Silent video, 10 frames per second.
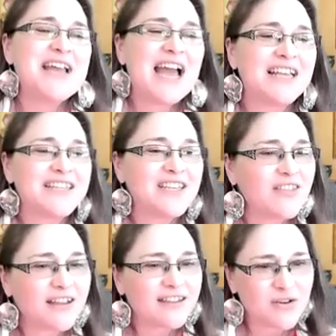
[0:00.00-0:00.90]
And so
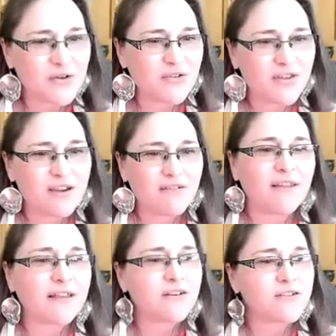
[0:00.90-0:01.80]
that's the whole thing, right?
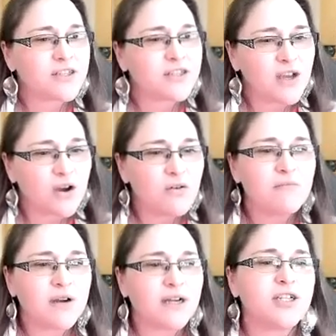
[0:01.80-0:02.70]
Like, there's so
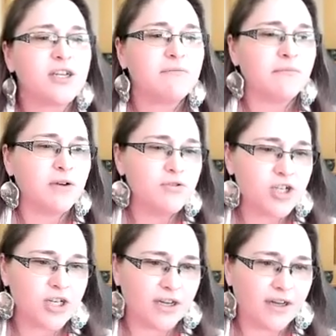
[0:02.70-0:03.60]
much
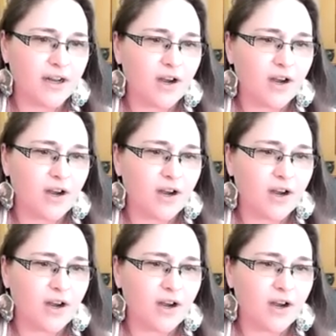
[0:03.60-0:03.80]
emotion